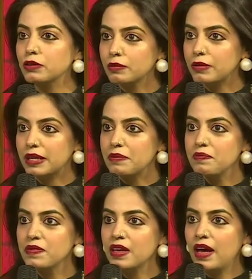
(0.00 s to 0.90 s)
on me.
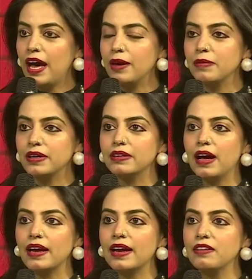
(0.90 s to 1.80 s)
I mean,
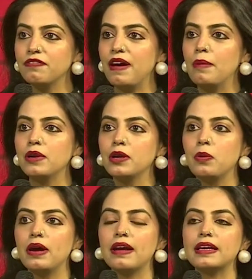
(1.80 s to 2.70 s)
I had a family
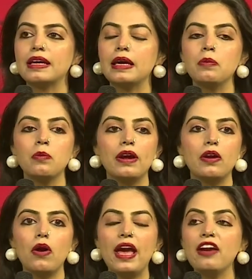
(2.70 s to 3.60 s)
where I came, where
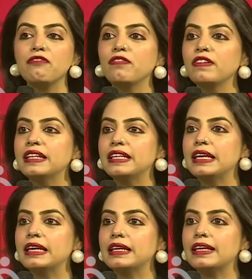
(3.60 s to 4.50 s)

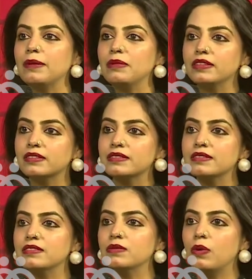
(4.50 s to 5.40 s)
everything came and
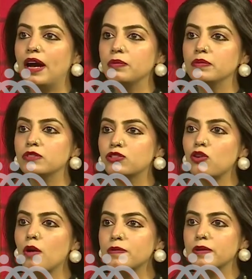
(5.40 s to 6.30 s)
I
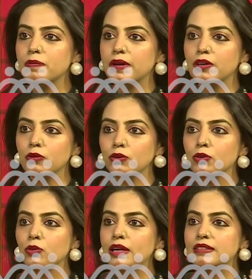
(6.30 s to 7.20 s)
stopped at me. You know,
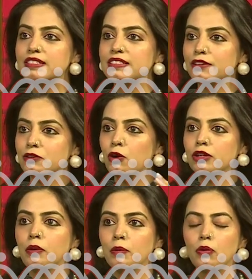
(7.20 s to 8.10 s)
you are the sun, you are
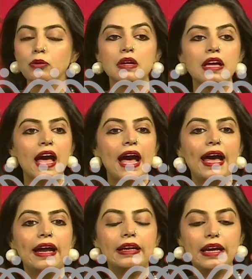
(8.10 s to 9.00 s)
the moon.
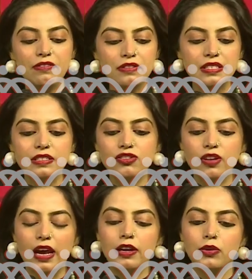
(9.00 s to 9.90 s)
And ever since
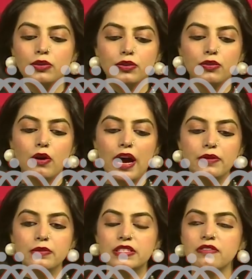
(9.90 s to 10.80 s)
childhood, you know, I
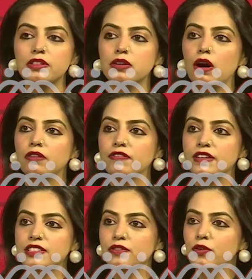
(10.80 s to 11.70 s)
was given the
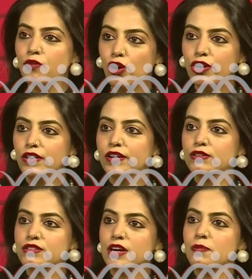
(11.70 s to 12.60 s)
confidence. If you fall down and you
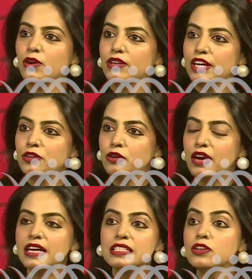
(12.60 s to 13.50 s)
scrape your knee and you cry,
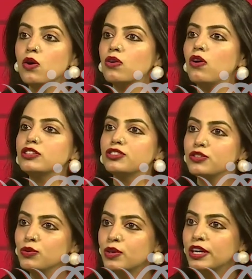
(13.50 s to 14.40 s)
I said, oh gosh,
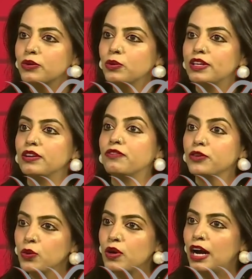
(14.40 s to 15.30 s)
you can do it. And if
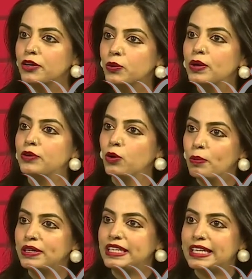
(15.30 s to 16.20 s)
you can't do it,
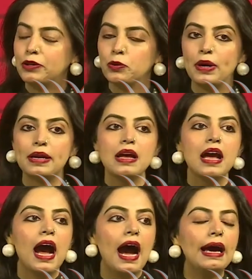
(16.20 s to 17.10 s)
nobody can do it.
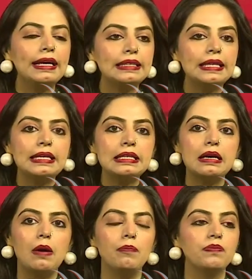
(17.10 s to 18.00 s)
I think
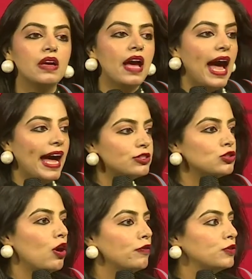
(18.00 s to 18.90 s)
hats
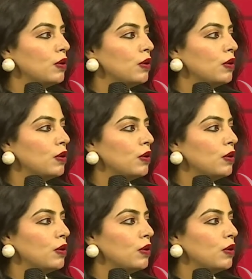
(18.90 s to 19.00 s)
off to